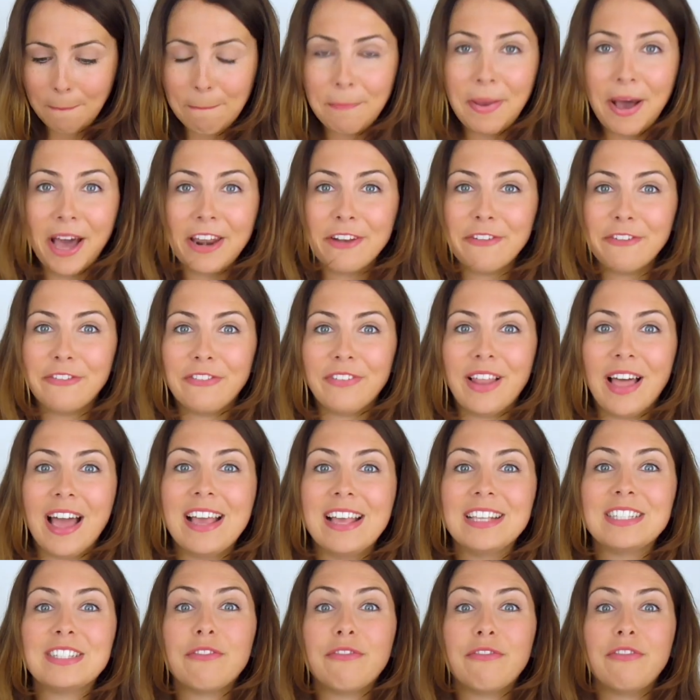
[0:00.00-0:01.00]

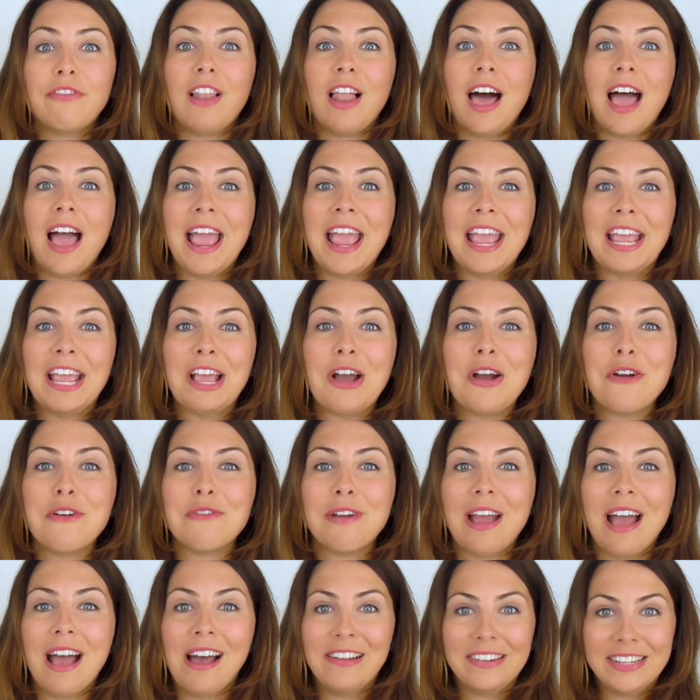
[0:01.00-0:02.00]
butterflies flying
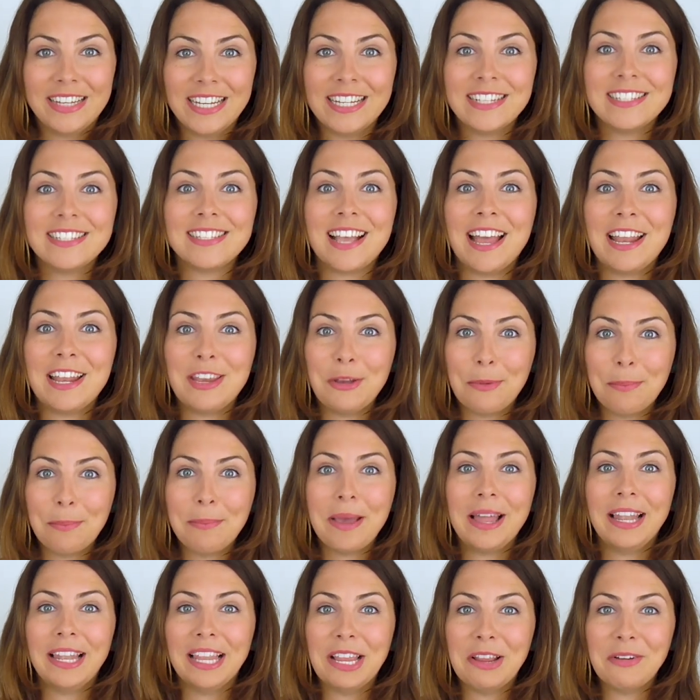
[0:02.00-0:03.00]
around inside your
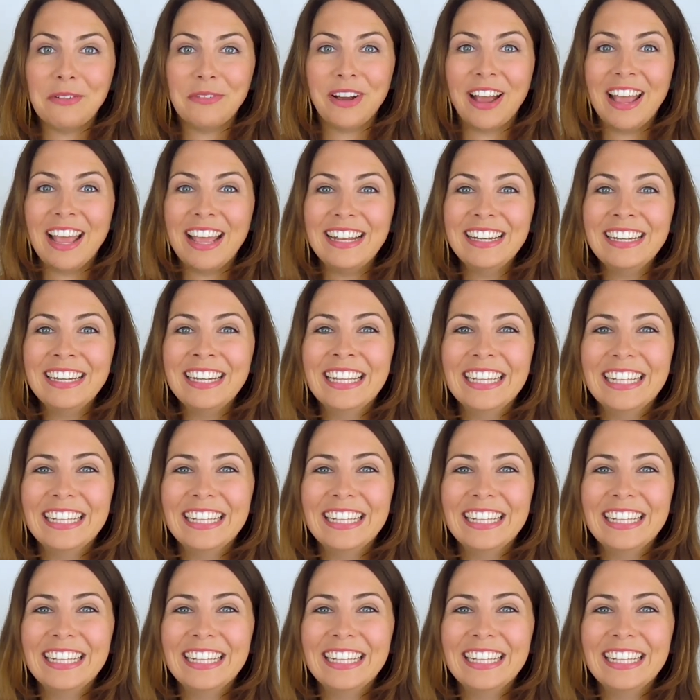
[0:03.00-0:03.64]
belly, right?